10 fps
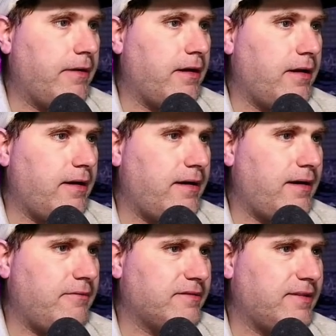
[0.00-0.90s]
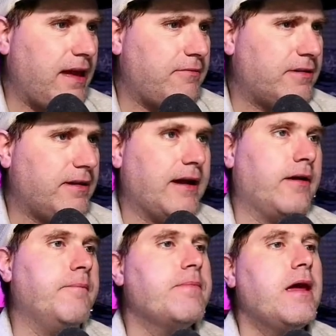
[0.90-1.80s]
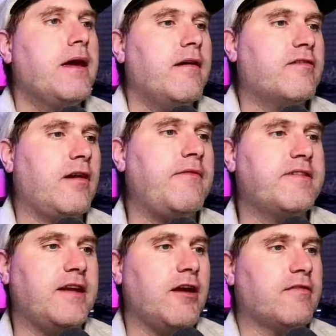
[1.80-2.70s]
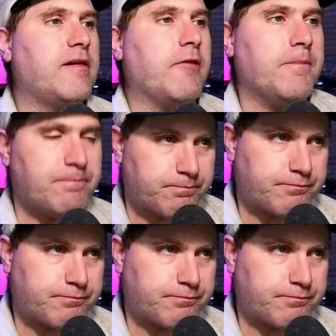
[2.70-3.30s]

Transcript: Was it that one? I don't know. It was in here somewhere.